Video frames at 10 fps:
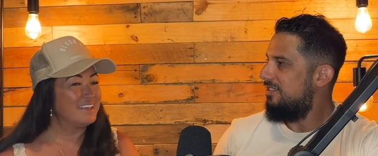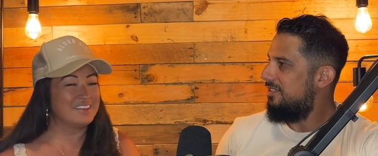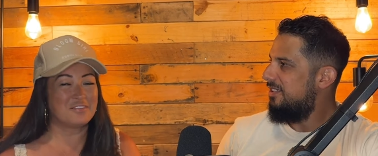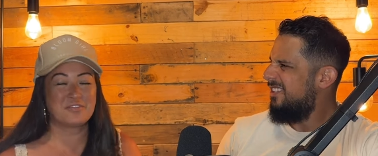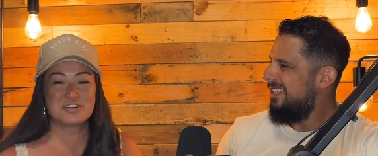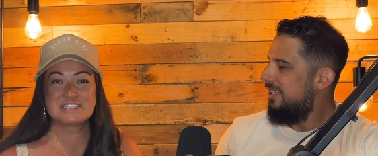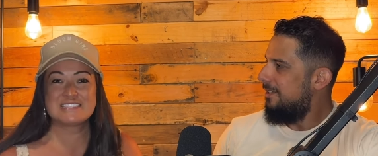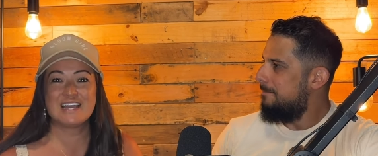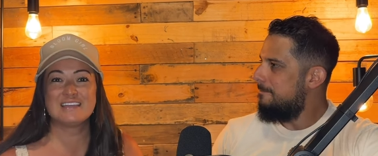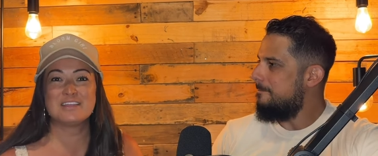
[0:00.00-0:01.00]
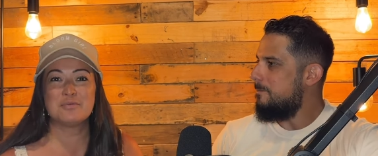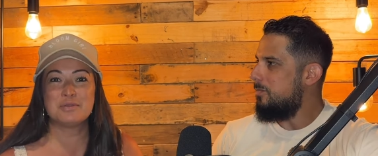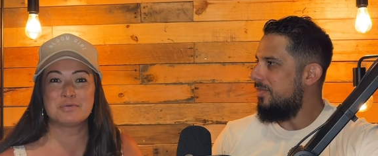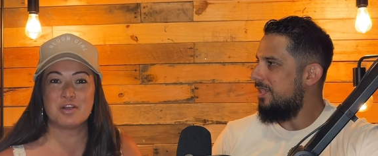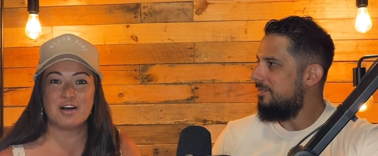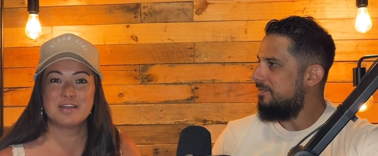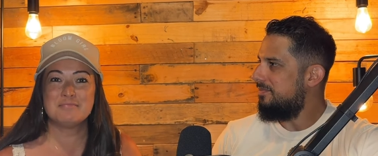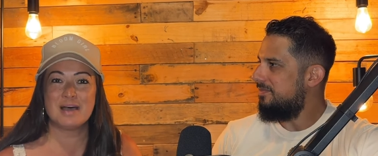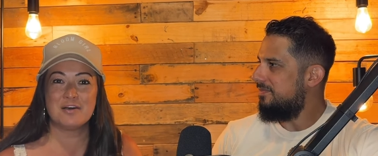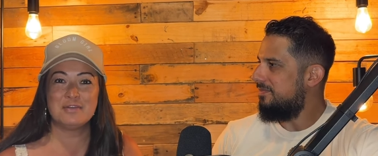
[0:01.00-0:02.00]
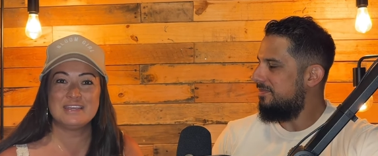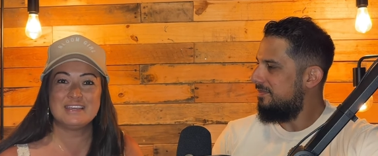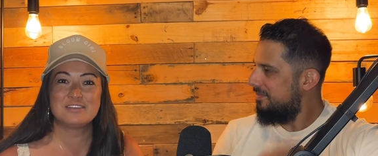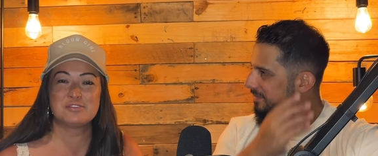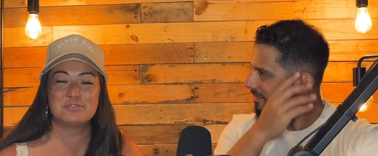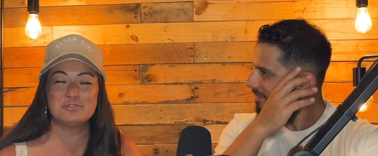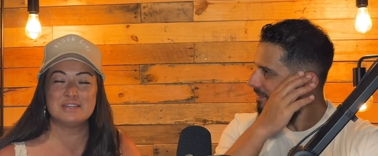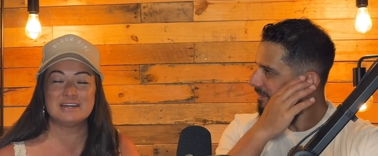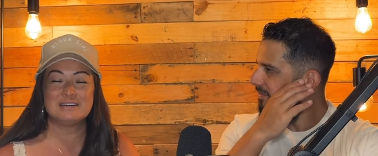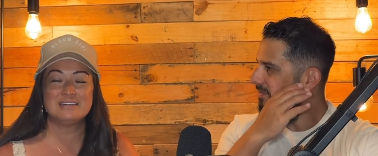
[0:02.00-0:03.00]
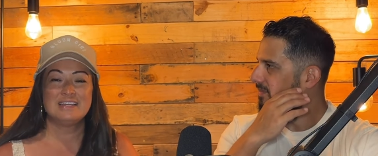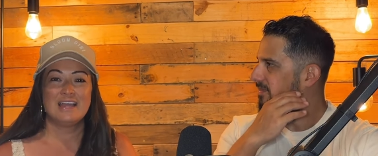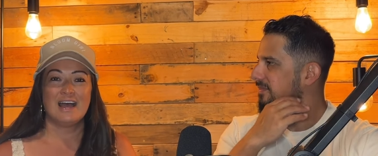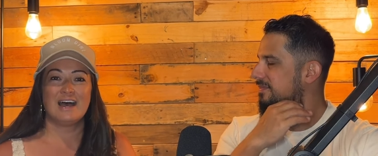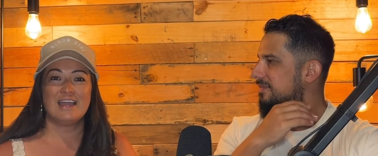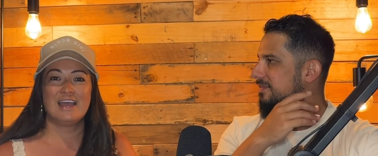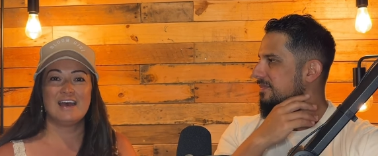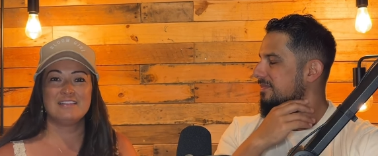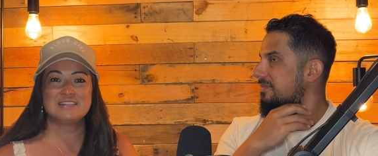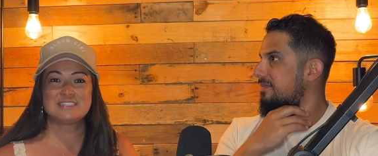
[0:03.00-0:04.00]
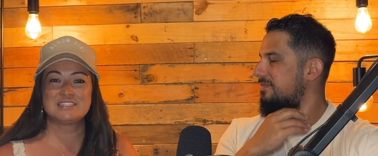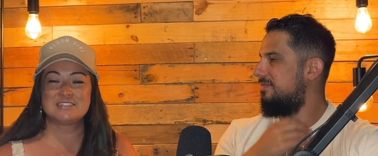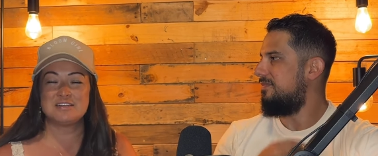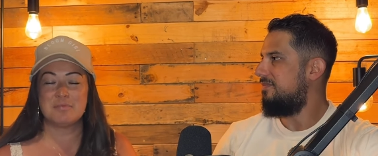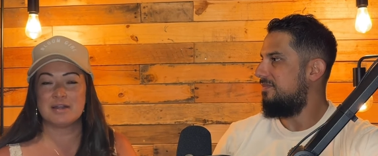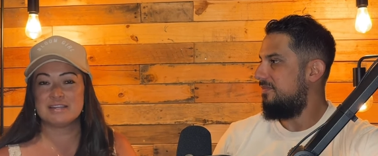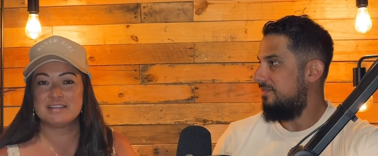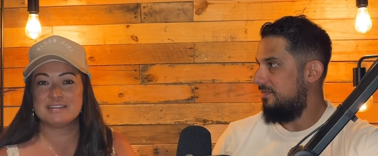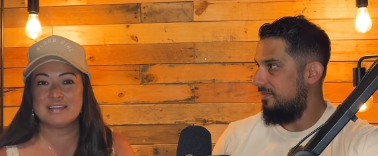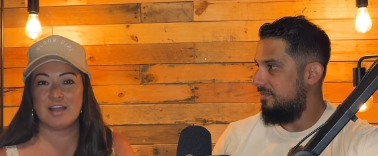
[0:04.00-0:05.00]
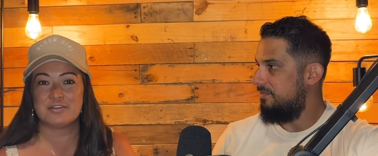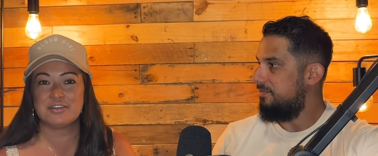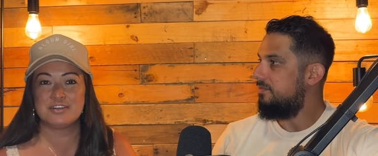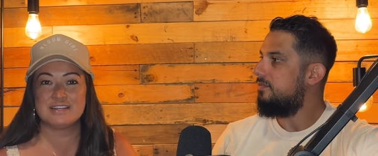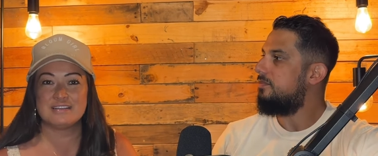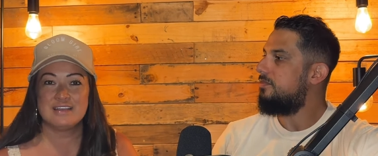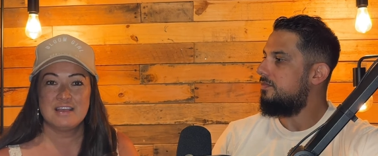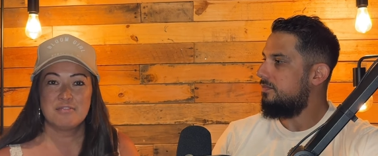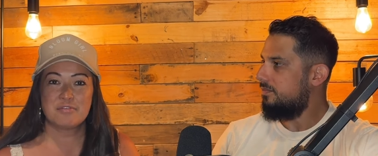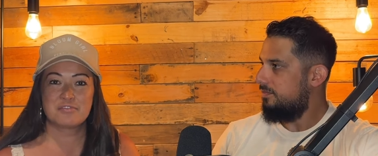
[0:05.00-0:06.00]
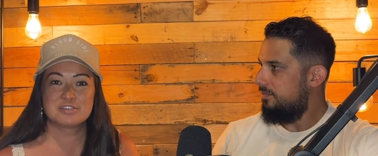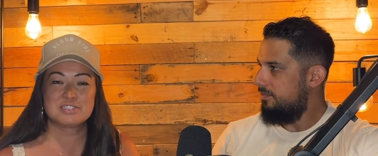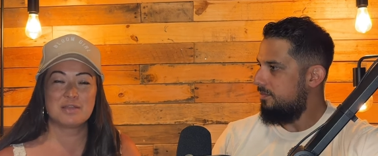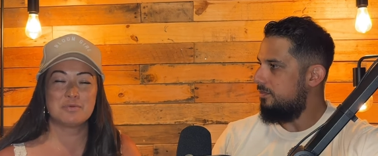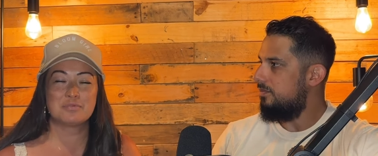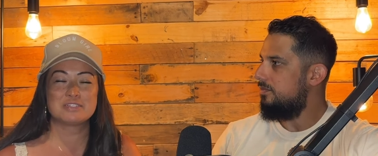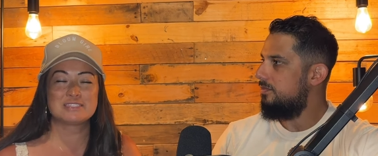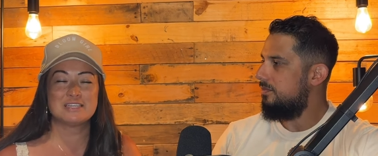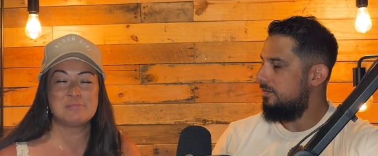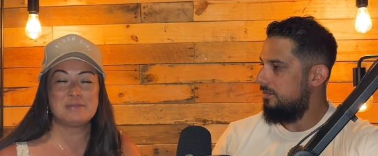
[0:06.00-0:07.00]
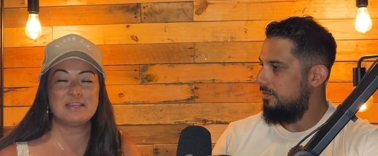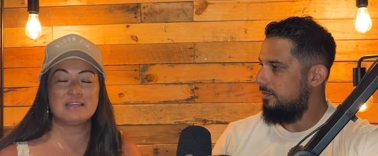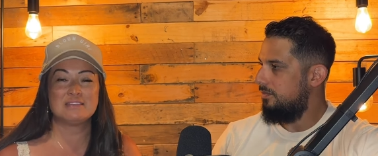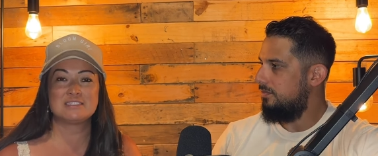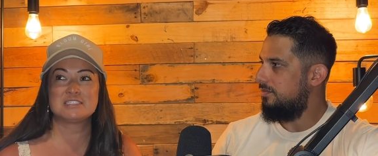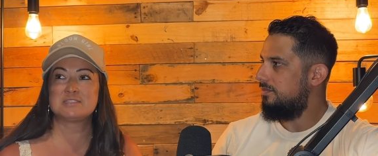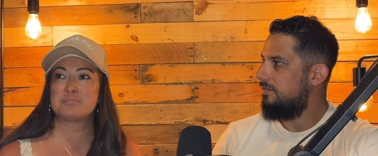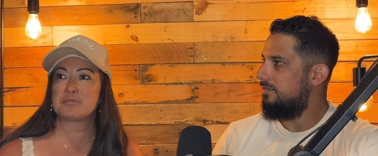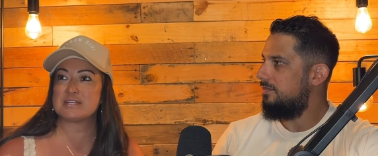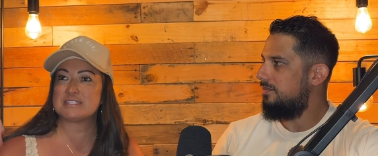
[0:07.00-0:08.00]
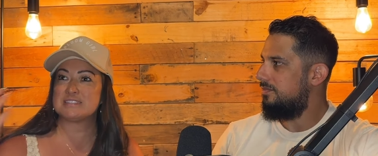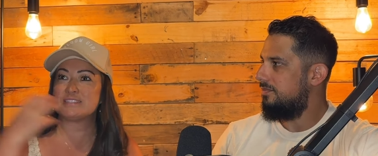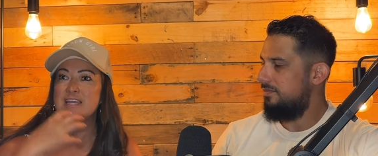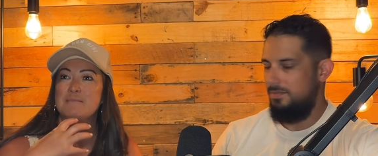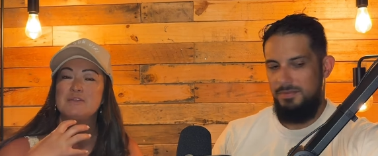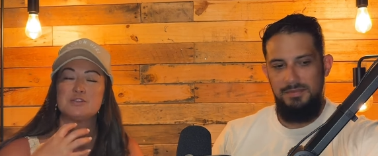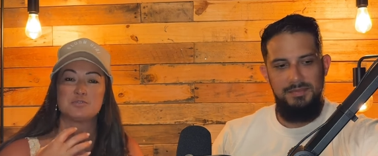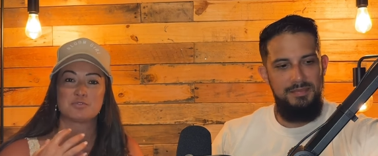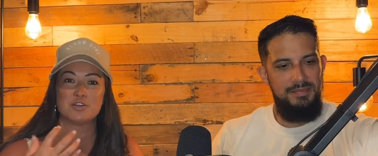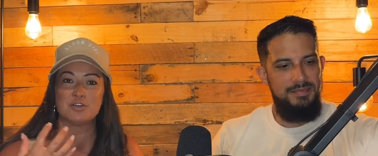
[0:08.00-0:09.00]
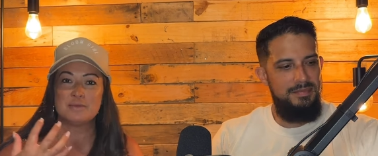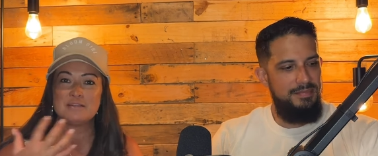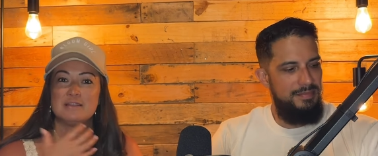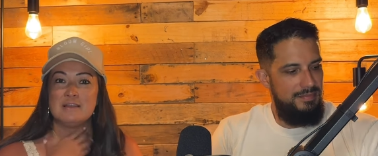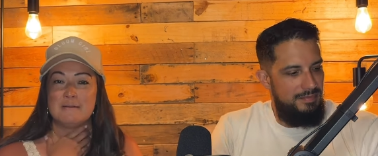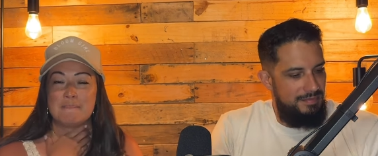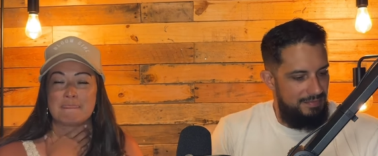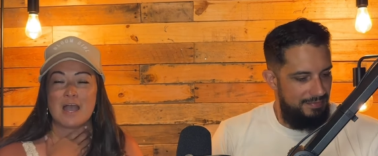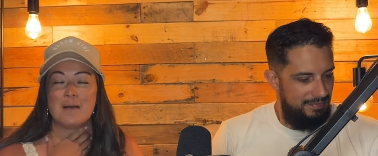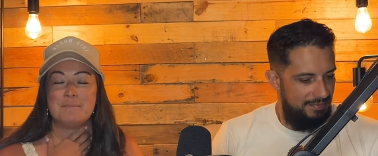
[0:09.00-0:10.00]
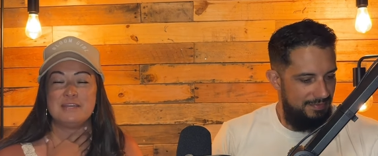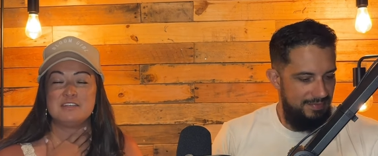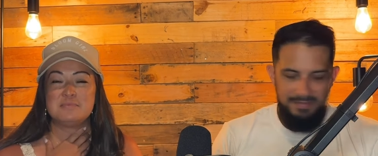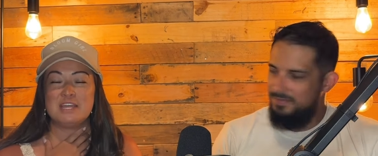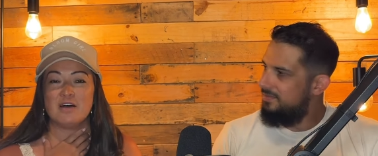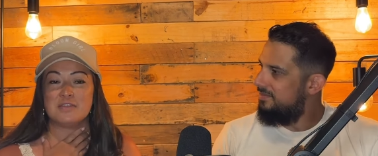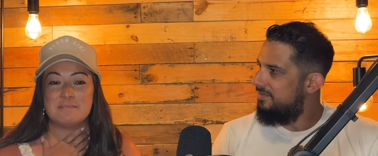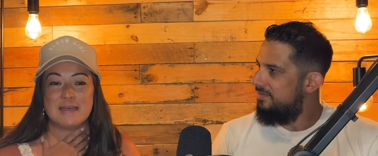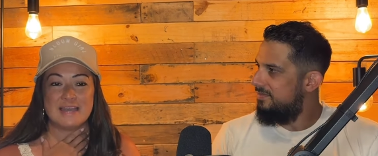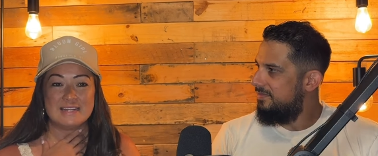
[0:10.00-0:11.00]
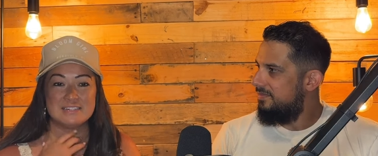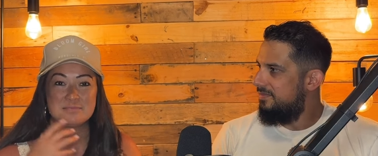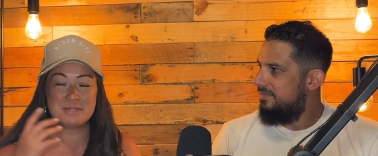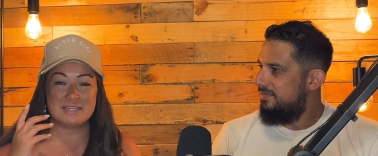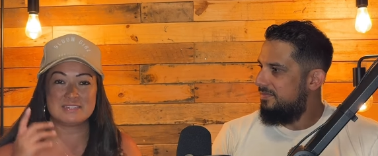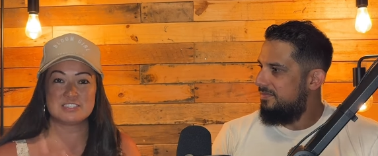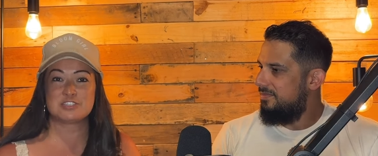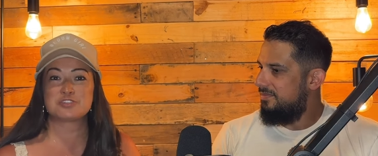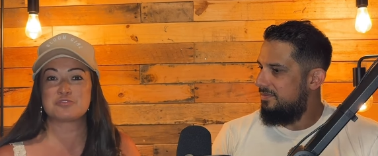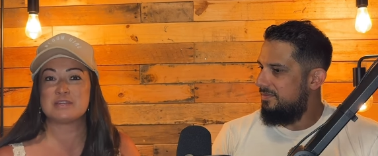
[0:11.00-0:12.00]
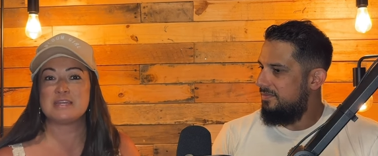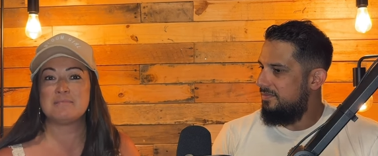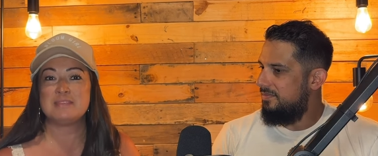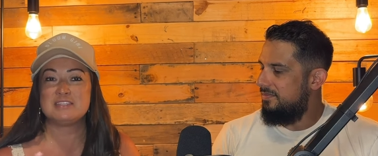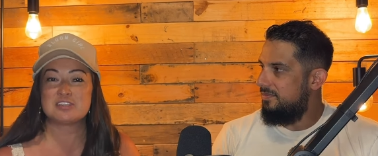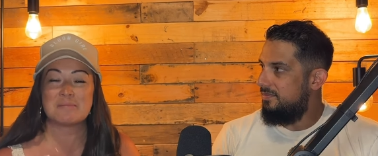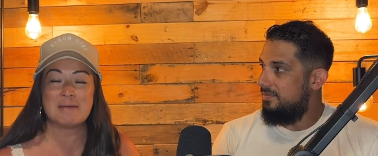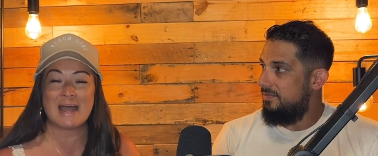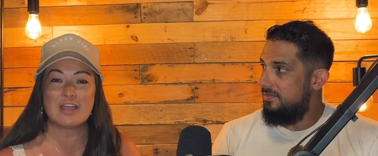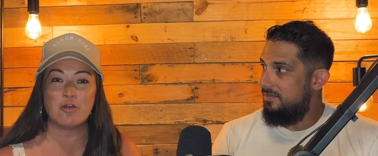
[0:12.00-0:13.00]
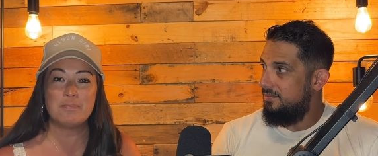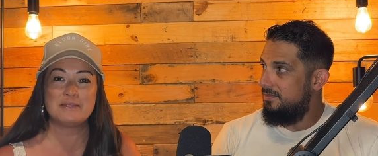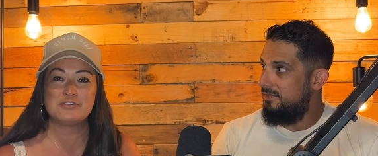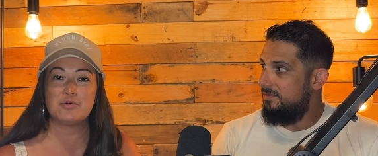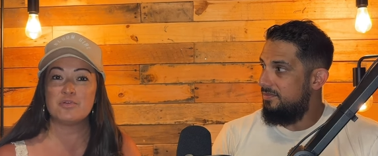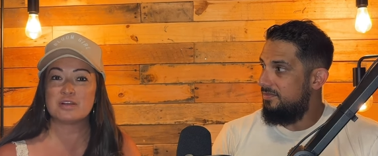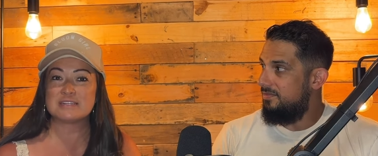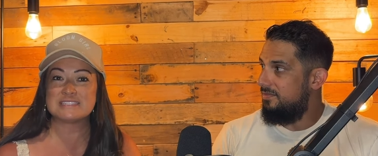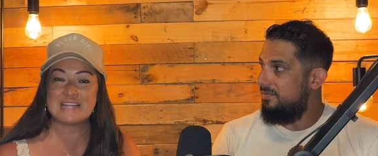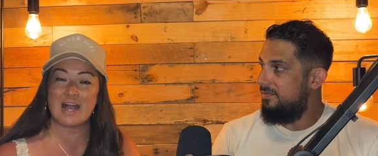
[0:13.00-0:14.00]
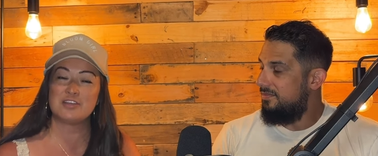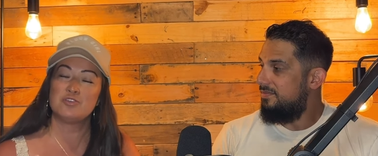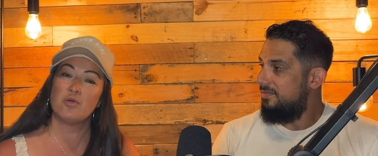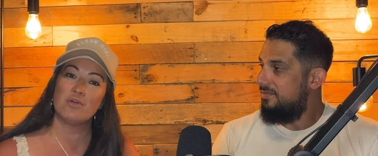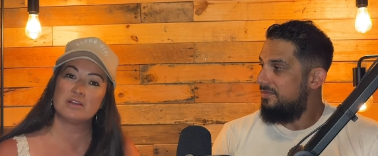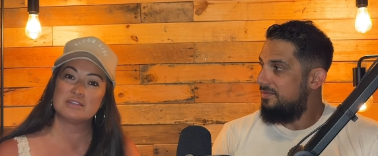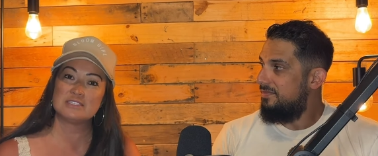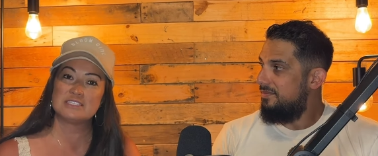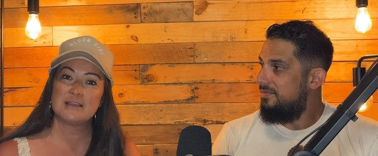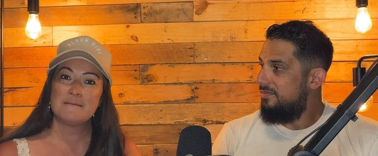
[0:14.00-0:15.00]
Speaker 1: The first night that we were on Maui in Kula, I had this demonic encounter, and the first night we were sleeping, and this presence came into the room and uh, pinned me on the bed and began to scream, These are my open doors, not yours.